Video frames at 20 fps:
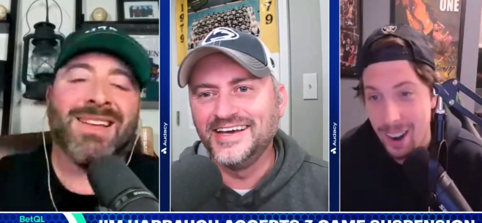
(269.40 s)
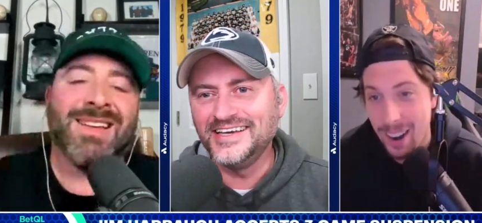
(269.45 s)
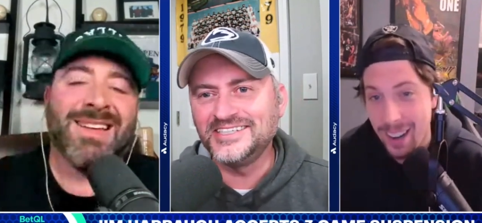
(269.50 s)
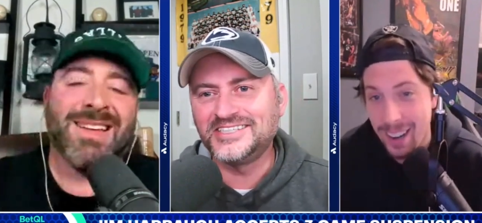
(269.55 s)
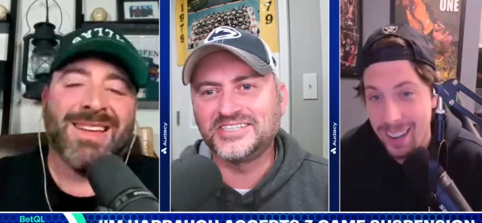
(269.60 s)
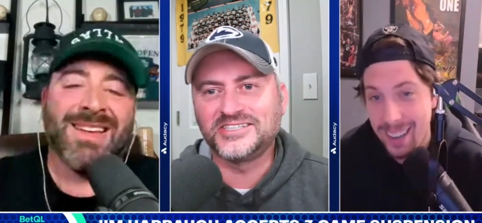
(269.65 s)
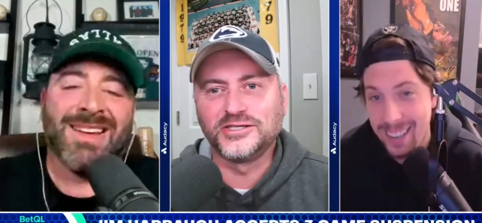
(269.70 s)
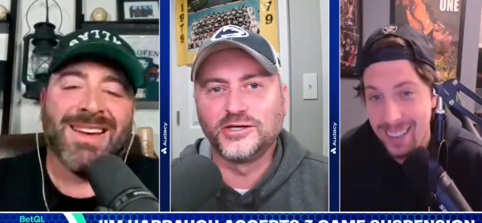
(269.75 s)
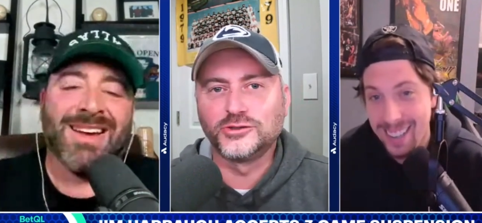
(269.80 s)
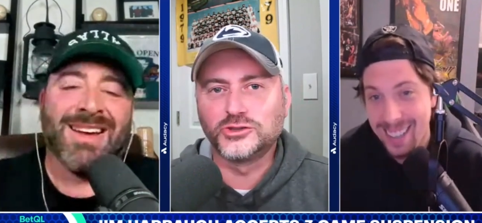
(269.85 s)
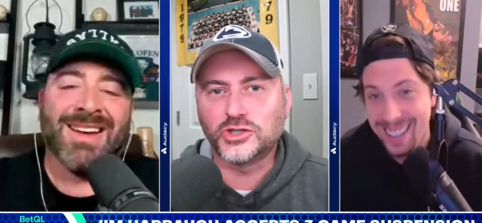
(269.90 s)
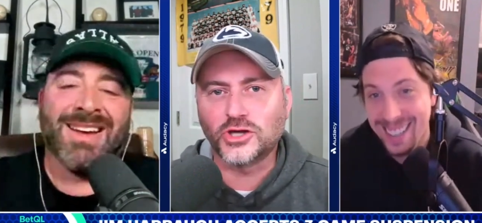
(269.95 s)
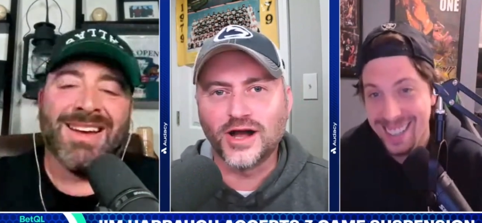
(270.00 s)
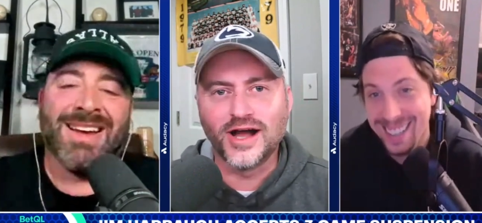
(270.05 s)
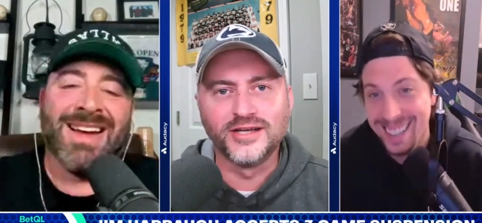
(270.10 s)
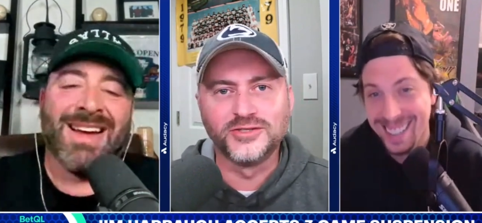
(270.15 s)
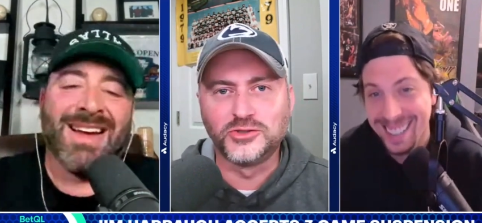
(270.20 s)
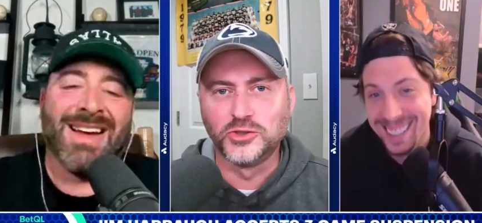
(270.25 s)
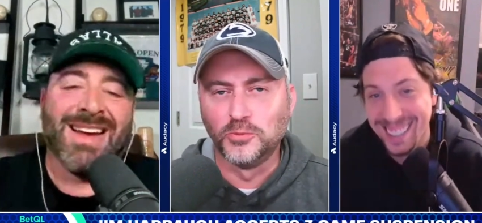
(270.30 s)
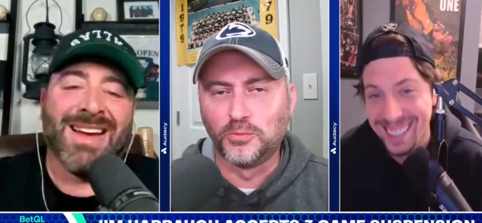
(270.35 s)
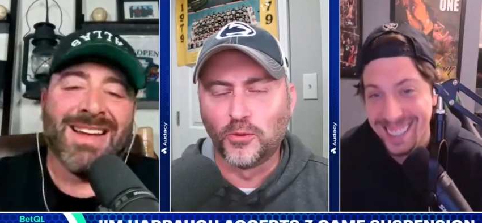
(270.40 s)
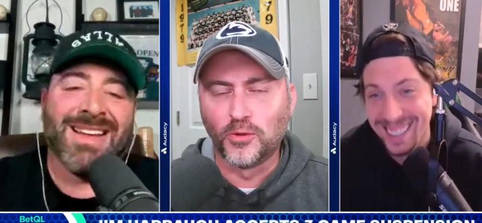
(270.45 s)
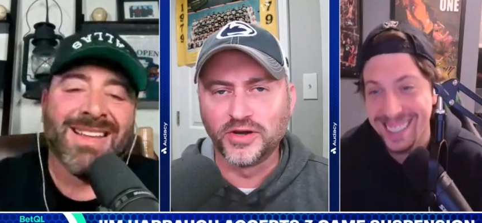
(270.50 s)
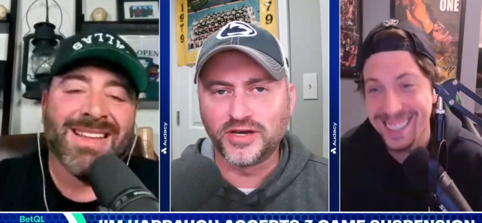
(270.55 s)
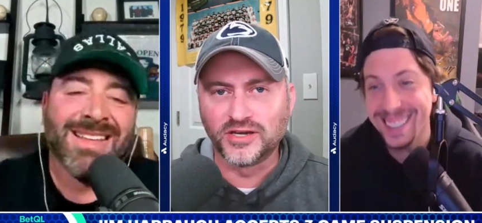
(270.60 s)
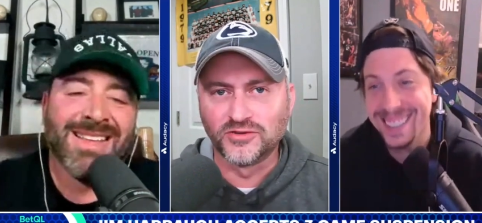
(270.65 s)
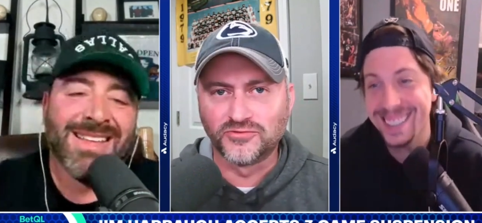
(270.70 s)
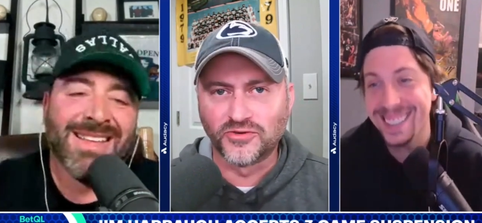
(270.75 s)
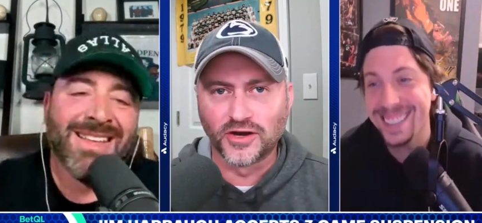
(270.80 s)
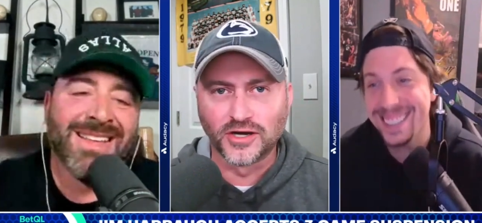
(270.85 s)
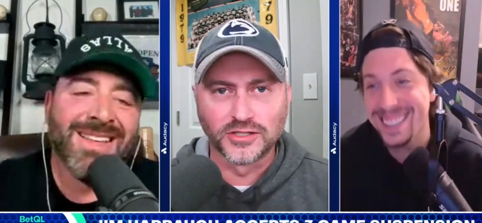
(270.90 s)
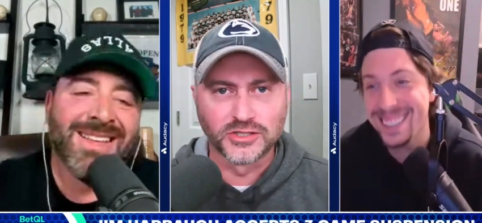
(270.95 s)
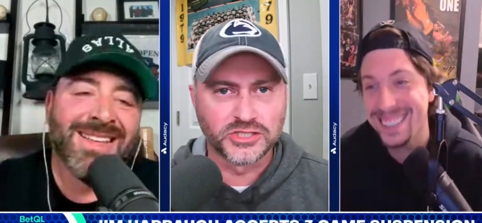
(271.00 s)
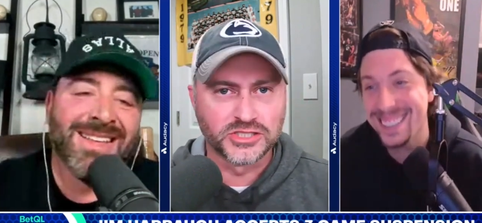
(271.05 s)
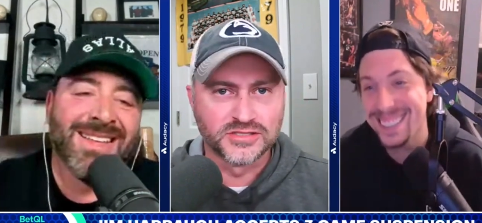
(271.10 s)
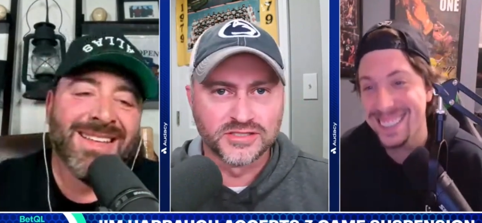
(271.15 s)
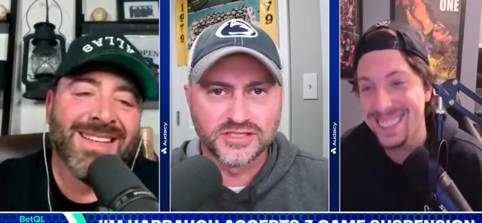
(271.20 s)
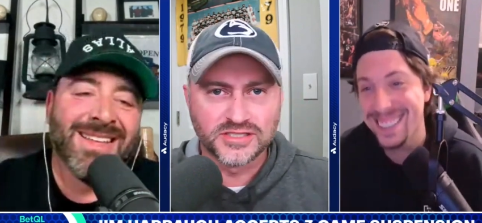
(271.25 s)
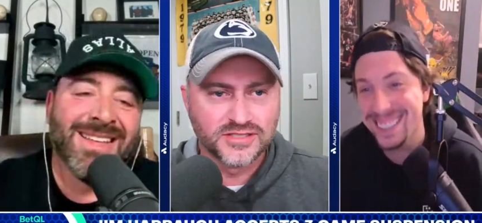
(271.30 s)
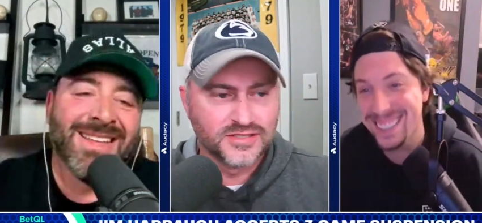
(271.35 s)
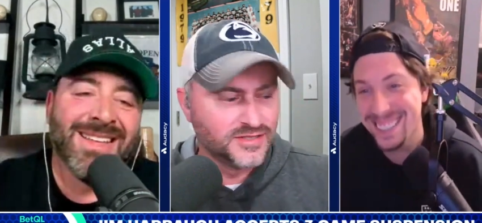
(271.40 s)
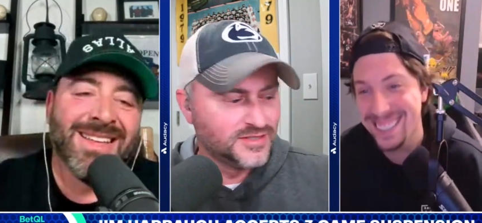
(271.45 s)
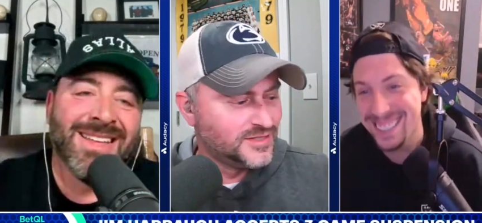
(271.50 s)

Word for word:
Speaker 1: he's still trying two point conversions.